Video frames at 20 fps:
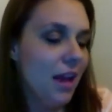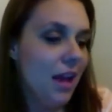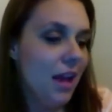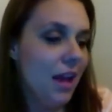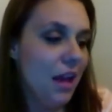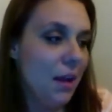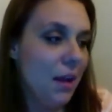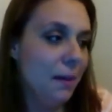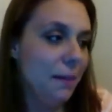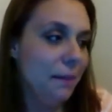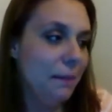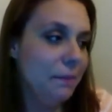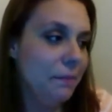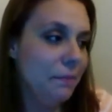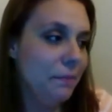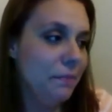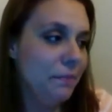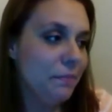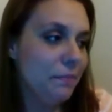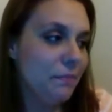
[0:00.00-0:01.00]

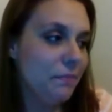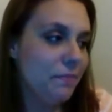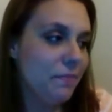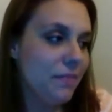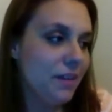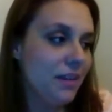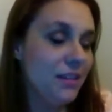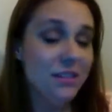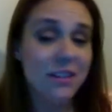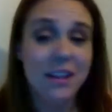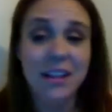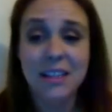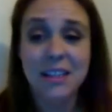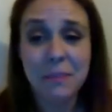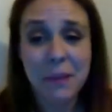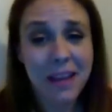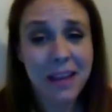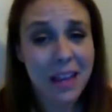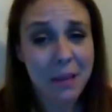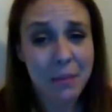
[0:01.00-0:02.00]
So
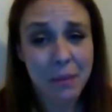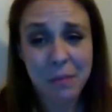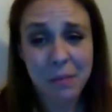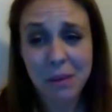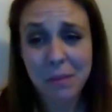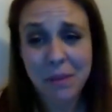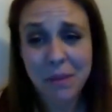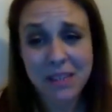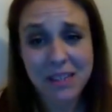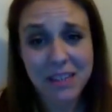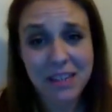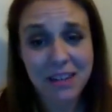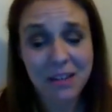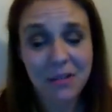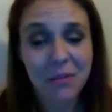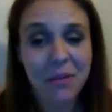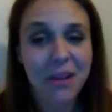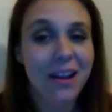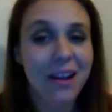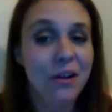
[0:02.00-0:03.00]
that's been keeping me
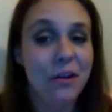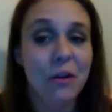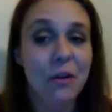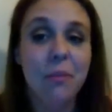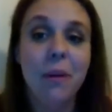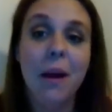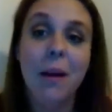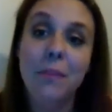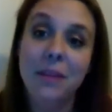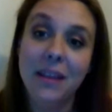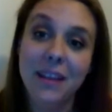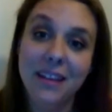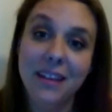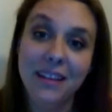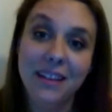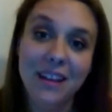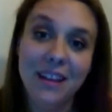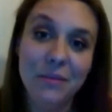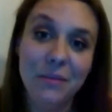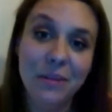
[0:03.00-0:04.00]
busy. We got a new
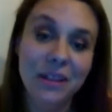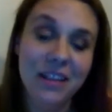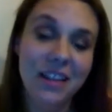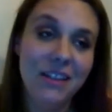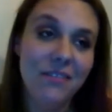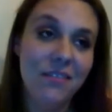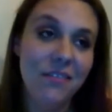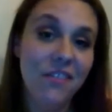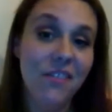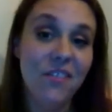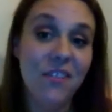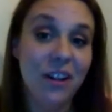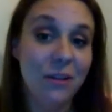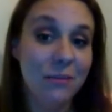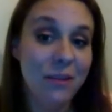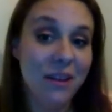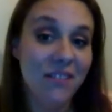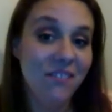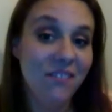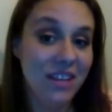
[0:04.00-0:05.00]
puppy. I believe if you
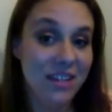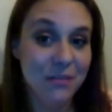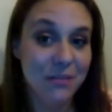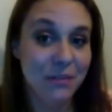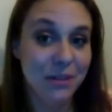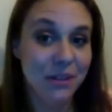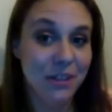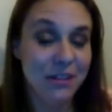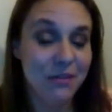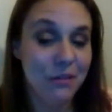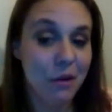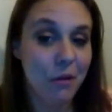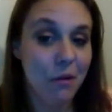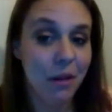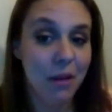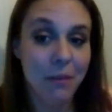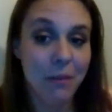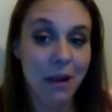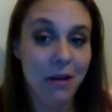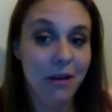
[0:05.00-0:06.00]
follow me on Facebook, you know
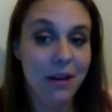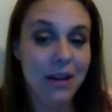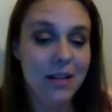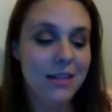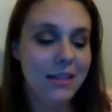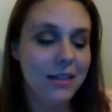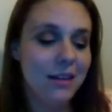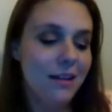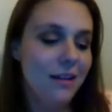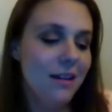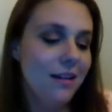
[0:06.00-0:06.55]
all about it.